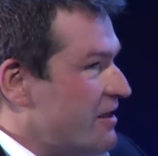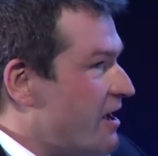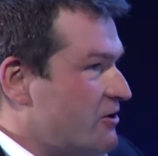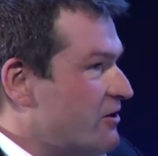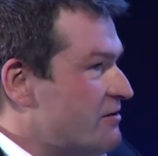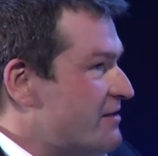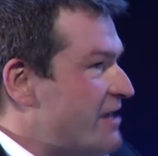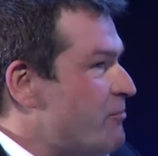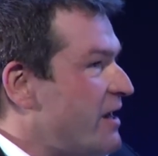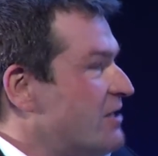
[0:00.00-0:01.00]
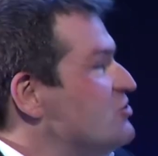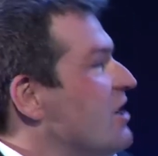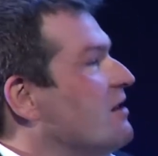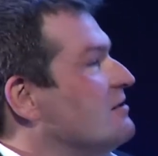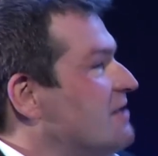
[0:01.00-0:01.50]
There aren't that many
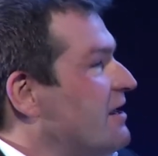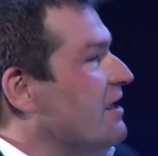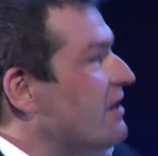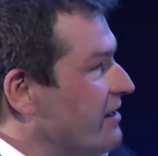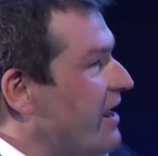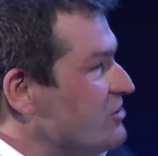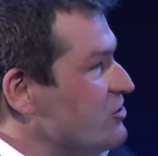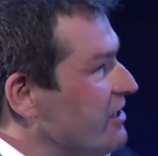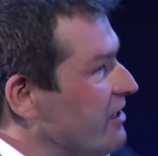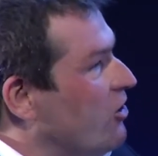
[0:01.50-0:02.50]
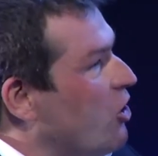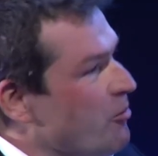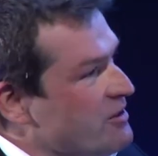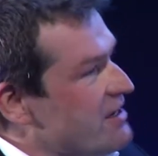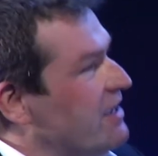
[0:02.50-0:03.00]
channels that can actually
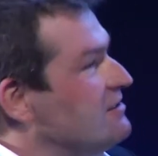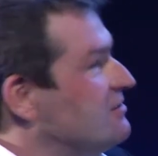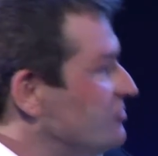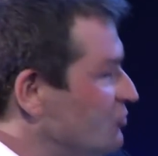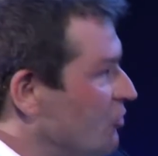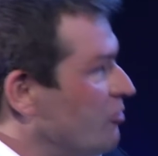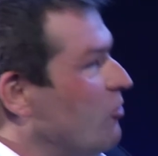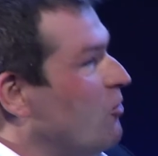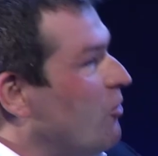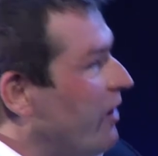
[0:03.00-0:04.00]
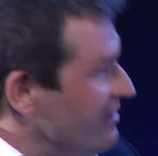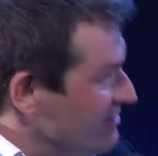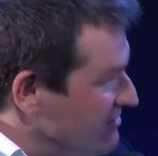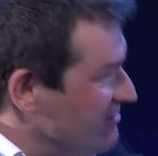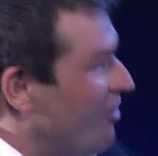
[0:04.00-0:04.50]
accommodate Turbo
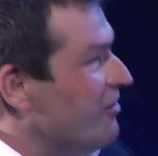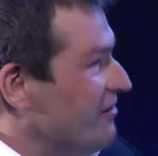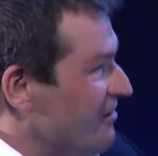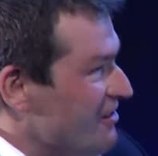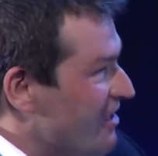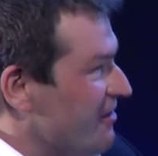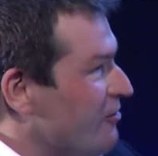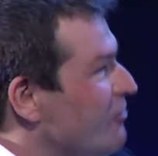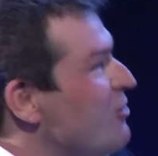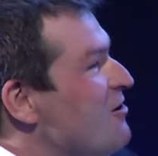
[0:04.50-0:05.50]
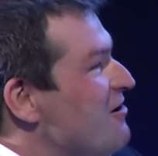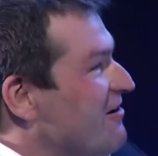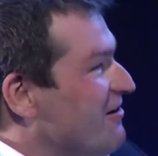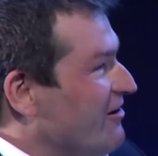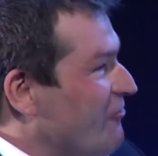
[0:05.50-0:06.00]
and all the other
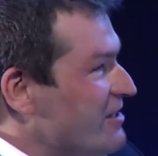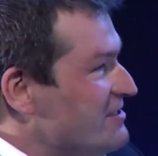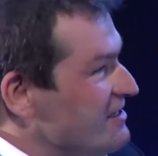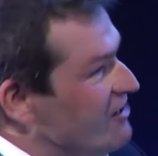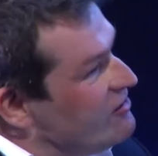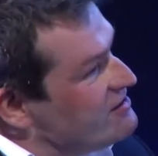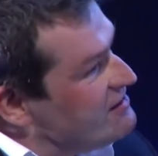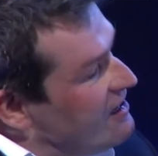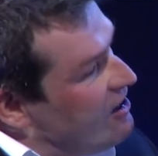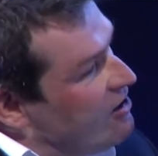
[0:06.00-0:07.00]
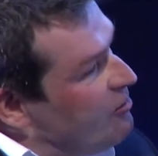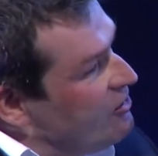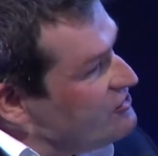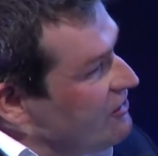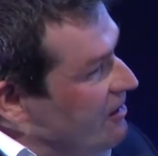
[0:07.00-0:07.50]
great series that are
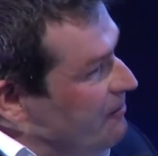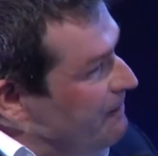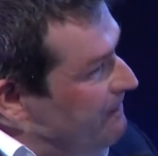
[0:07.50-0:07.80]
about to come.